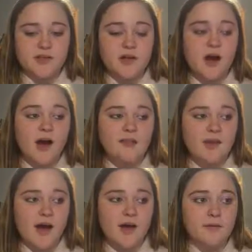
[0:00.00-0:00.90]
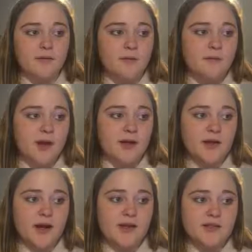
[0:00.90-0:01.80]
taught that matter
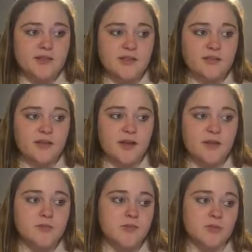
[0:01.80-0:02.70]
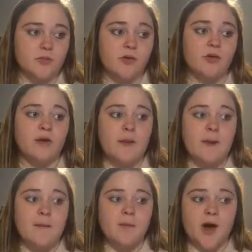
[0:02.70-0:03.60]
has different observable
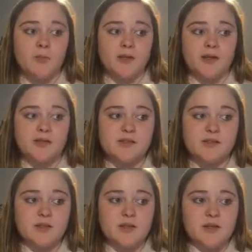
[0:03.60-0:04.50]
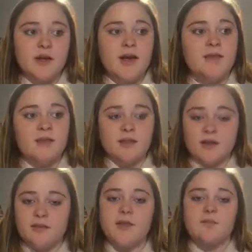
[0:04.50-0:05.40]
properties, and then
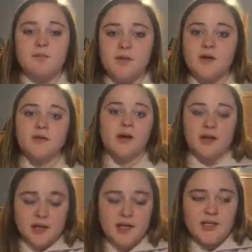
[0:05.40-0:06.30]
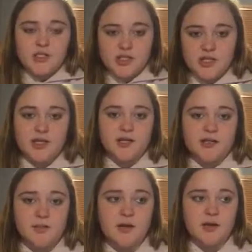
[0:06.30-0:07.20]
like they build on it each year
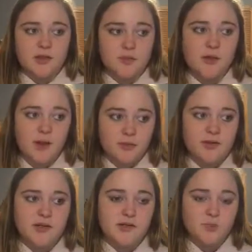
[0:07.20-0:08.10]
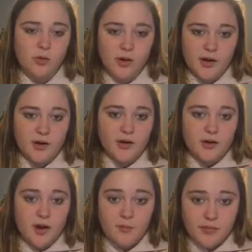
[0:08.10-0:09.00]
to make the properties more
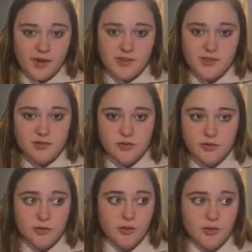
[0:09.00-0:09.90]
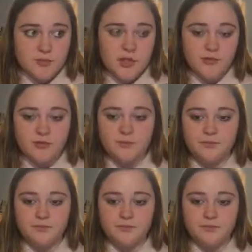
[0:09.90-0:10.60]
complex to observe.